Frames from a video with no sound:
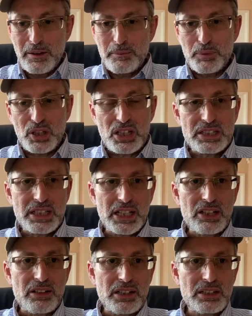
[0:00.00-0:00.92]
But a
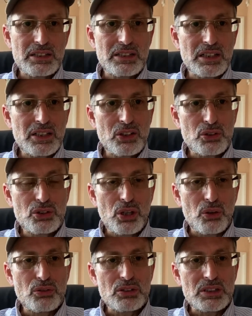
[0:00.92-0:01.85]
cigarette, you
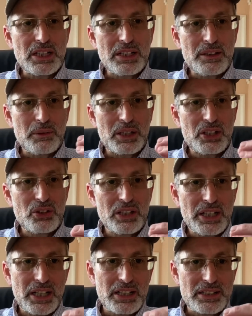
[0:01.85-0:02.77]
don't when you
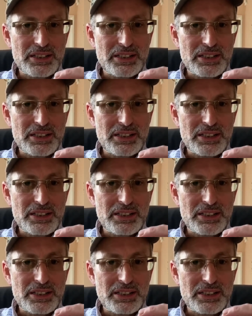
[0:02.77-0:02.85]
inhale a